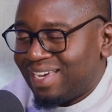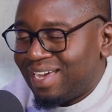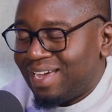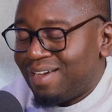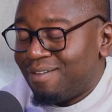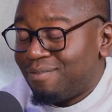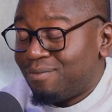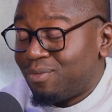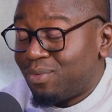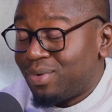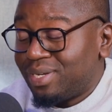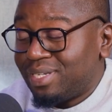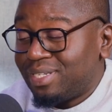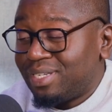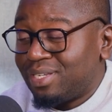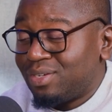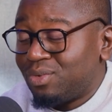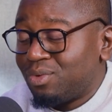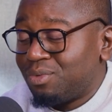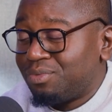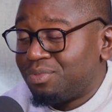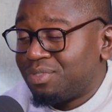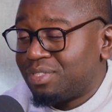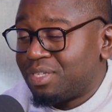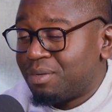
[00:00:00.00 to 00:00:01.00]
I've
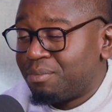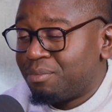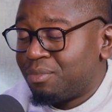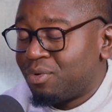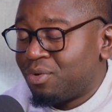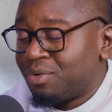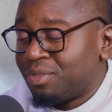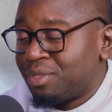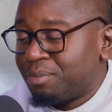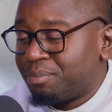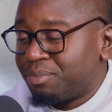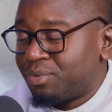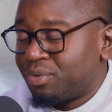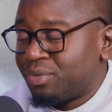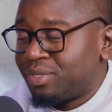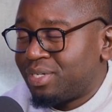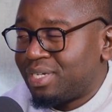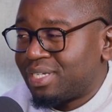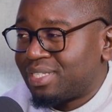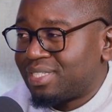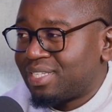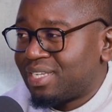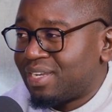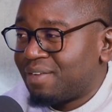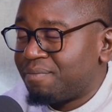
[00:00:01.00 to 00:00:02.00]
wondered of some of the
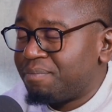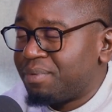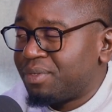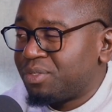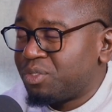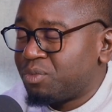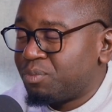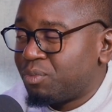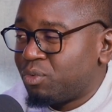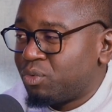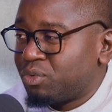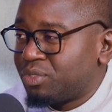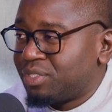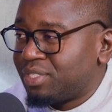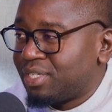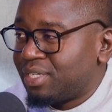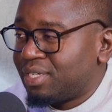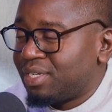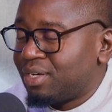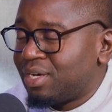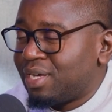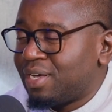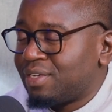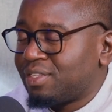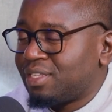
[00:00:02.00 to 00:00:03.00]
projects that have been
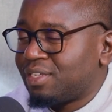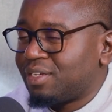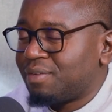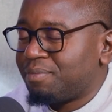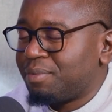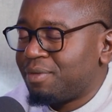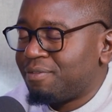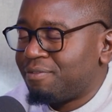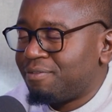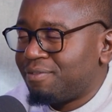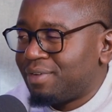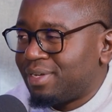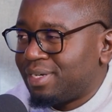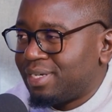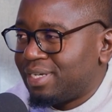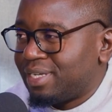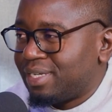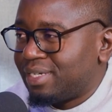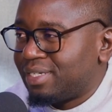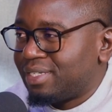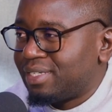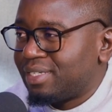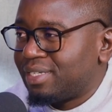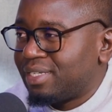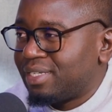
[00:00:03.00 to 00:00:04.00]
sponsored, that have been funded.